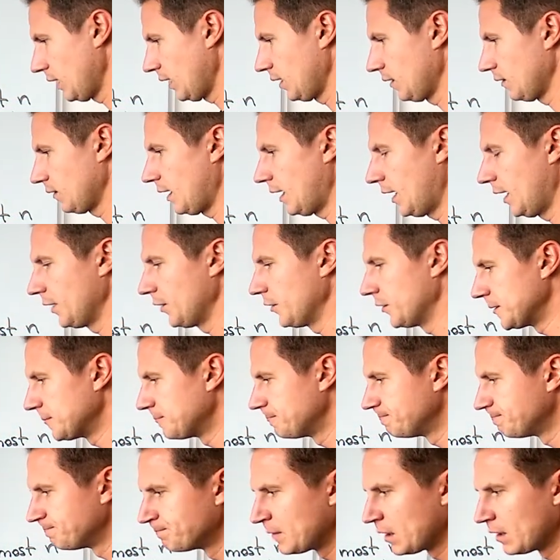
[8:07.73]
and higher.
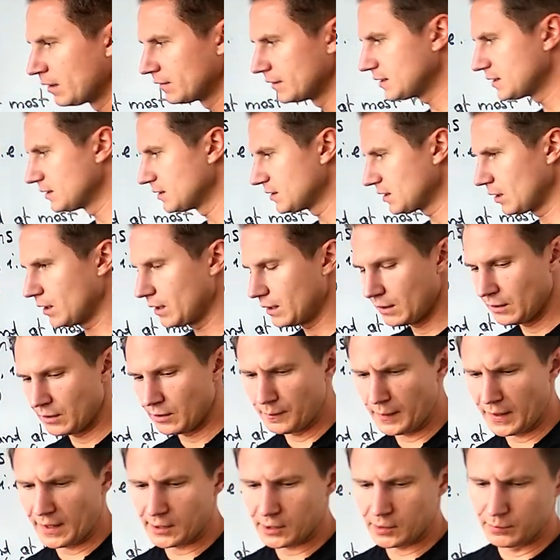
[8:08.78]
This is a
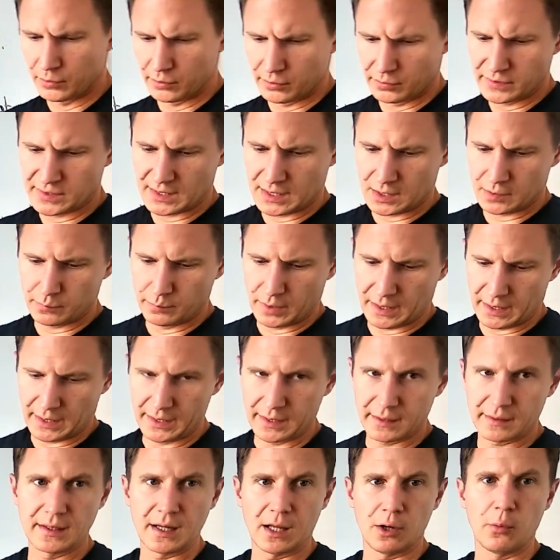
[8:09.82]
remarkable result by
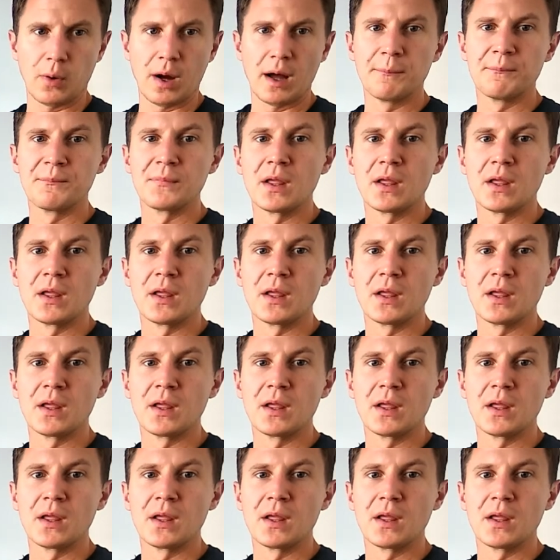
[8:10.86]
Galois.